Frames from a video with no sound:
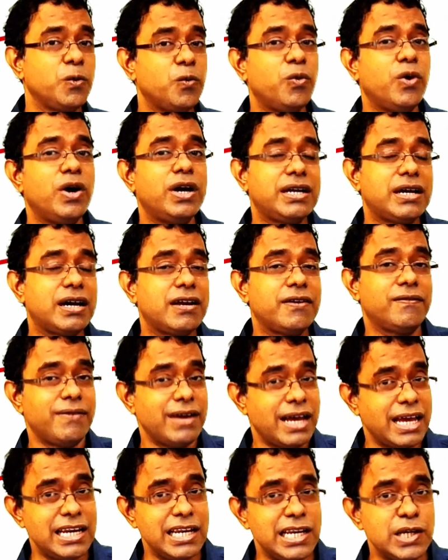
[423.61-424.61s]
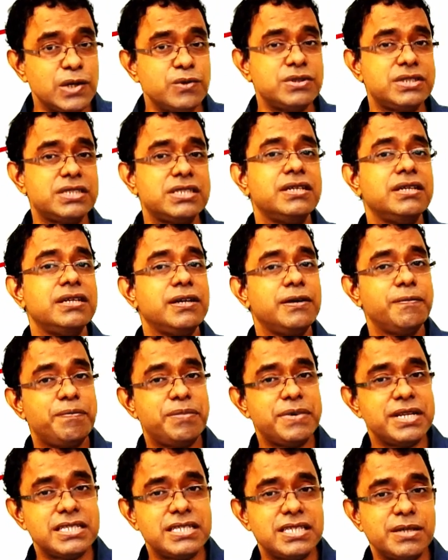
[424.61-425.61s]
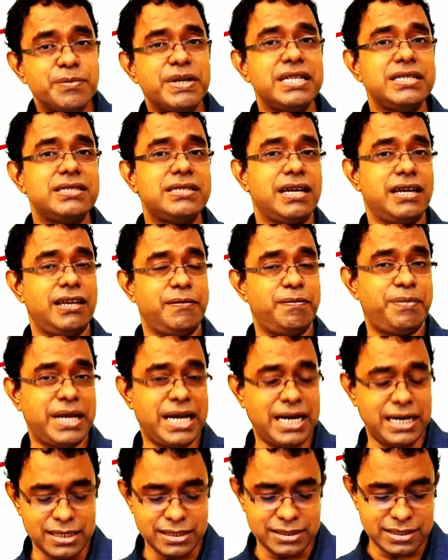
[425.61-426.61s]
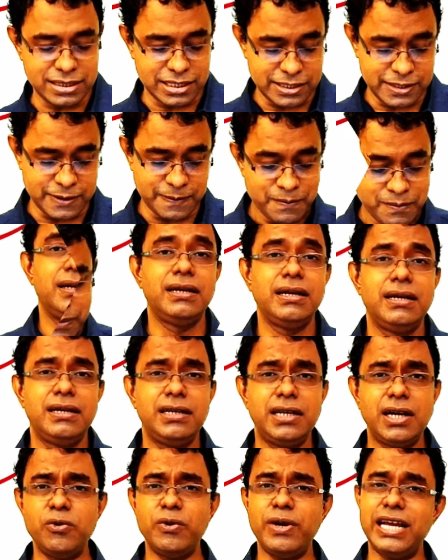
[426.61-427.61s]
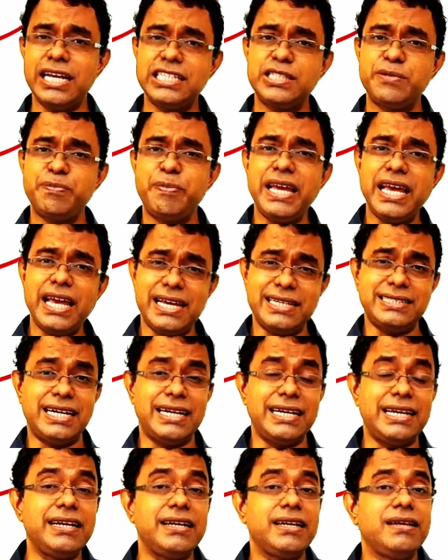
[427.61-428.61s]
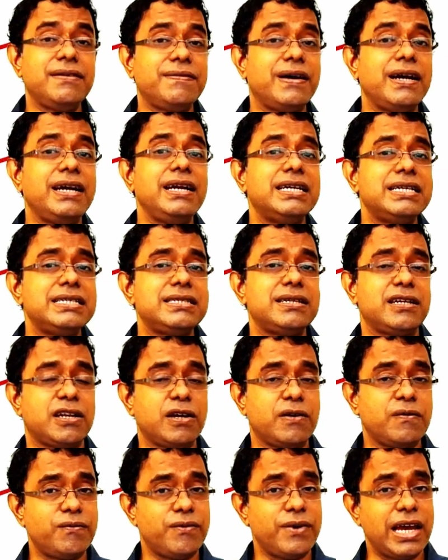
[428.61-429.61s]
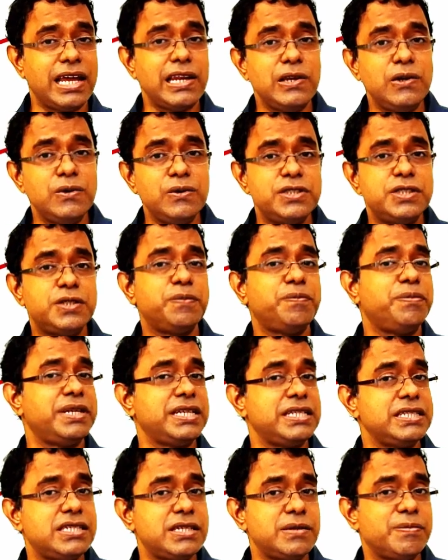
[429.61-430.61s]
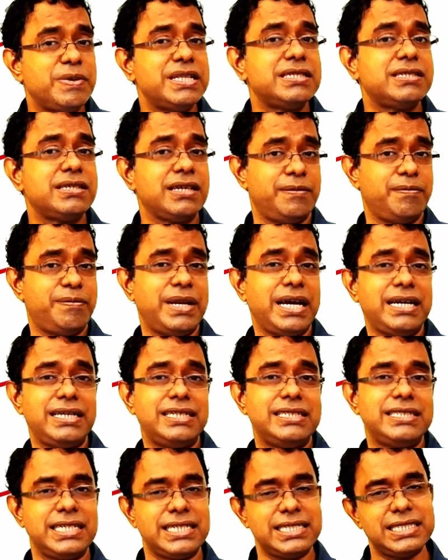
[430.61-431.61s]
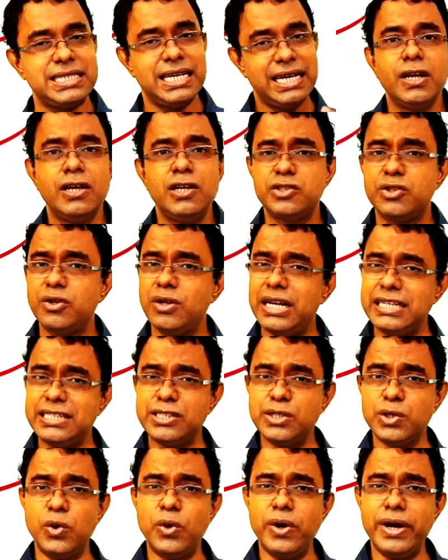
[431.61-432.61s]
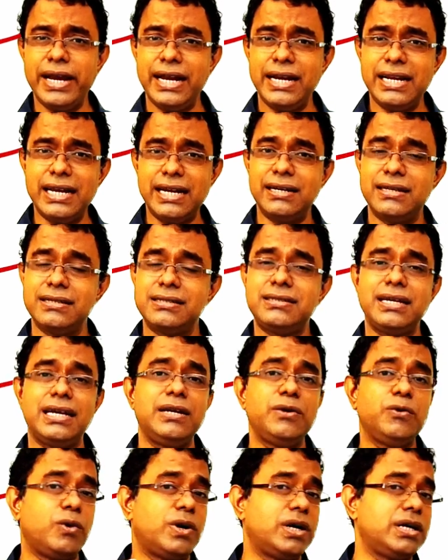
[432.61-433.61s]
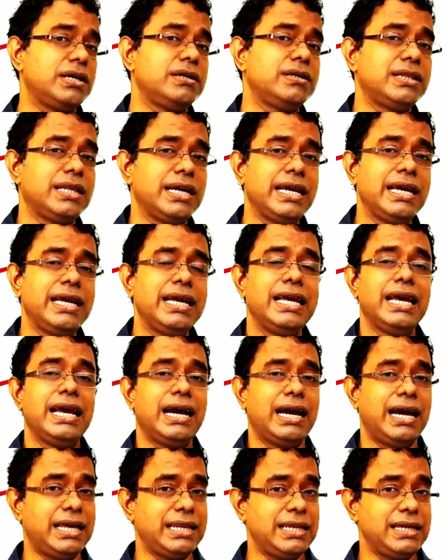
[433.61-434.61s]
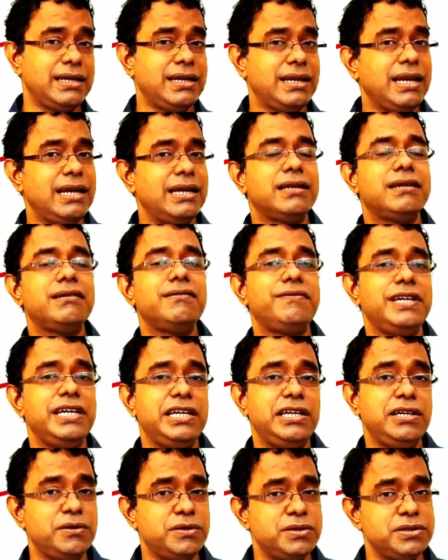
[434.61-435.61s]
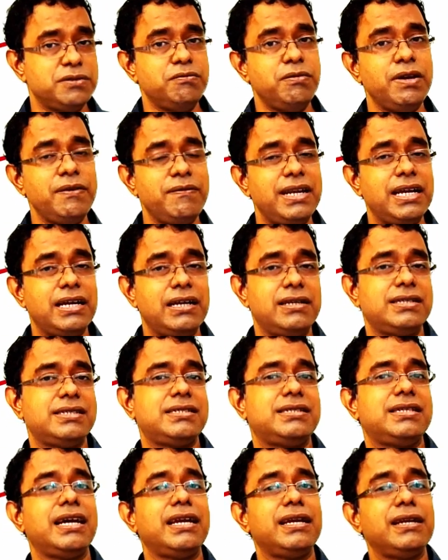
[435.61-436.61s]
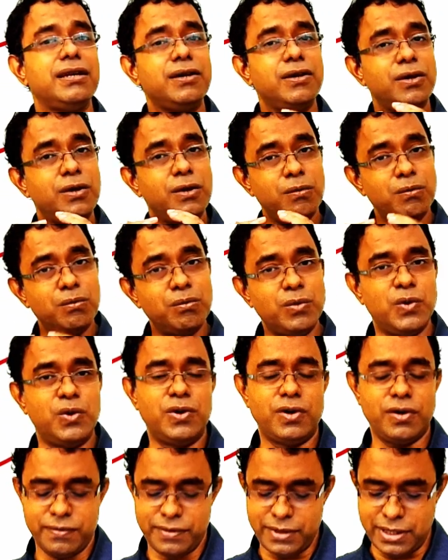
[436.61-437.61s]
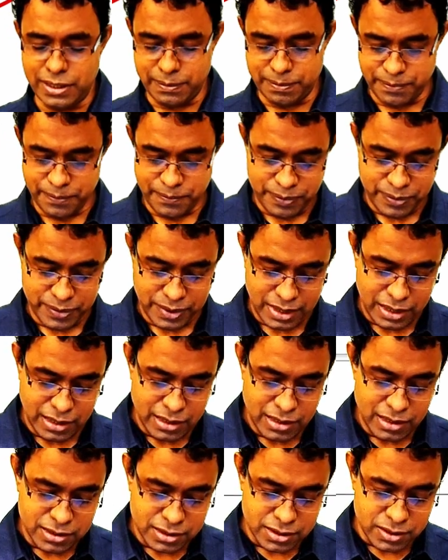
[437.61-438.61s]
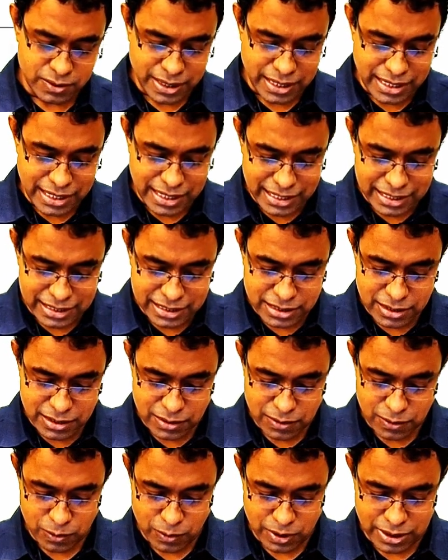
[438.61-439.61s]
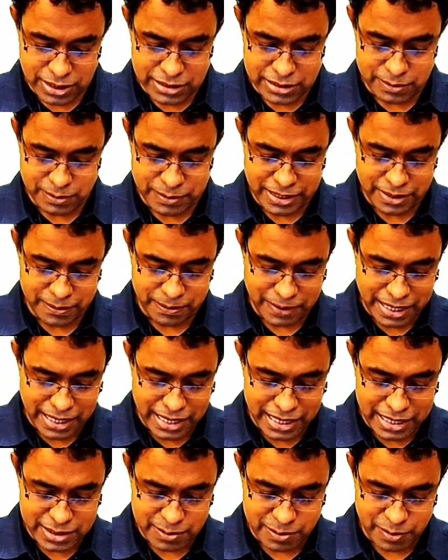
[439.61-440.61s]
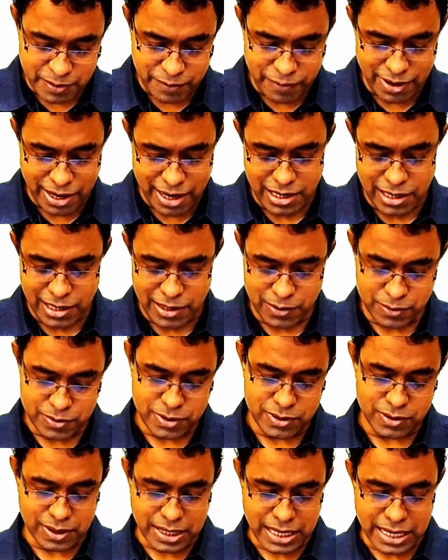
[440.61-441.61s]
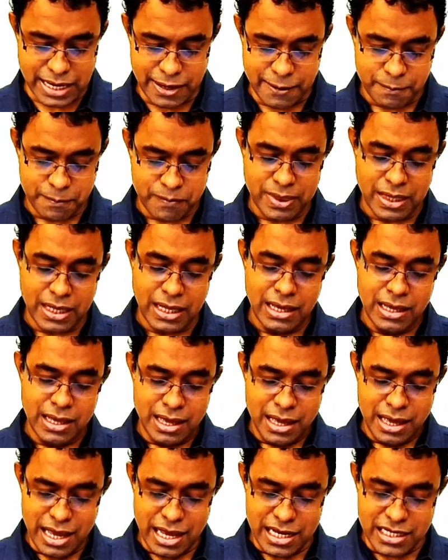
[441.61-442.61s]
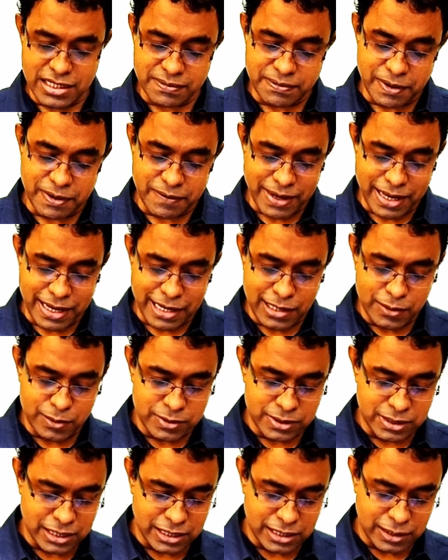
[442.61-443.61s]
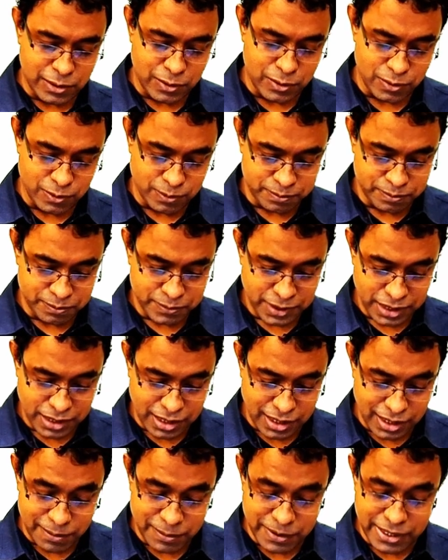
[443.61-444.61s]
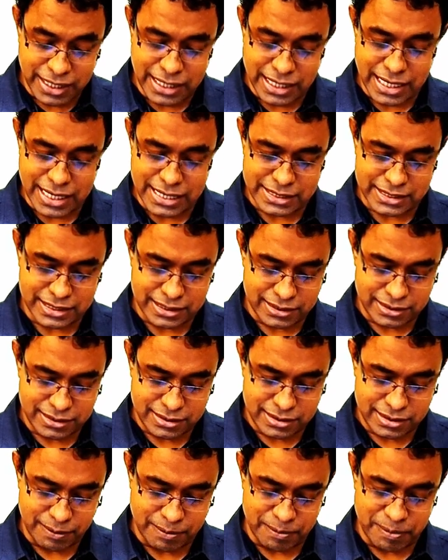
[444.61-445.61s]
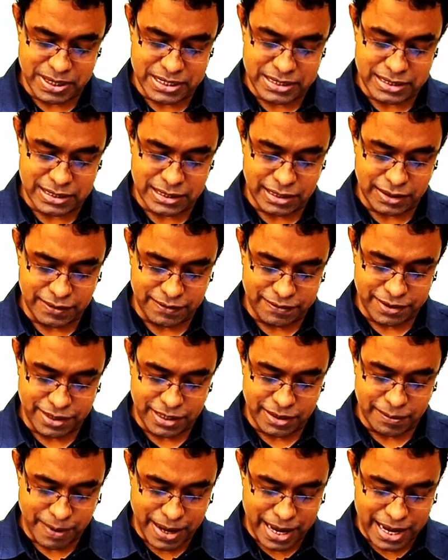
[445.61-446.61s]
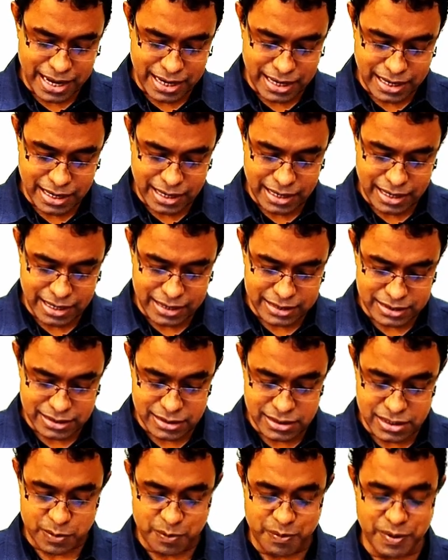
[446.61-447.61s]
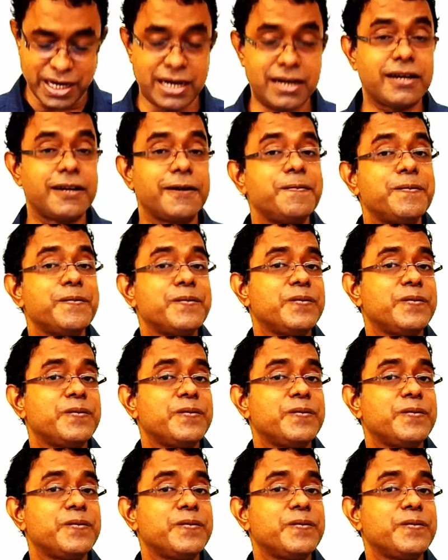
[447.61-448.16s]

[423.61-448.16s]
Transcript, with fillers: What are values, principles and practices? Now XP has identified a set of values, principles and practices. So let's go ahead and understand what are they, and in later videos we will understand more of them. So here is what is meant by XP values. Okay, XP values are communication, simplicity, feedback, courage, respect.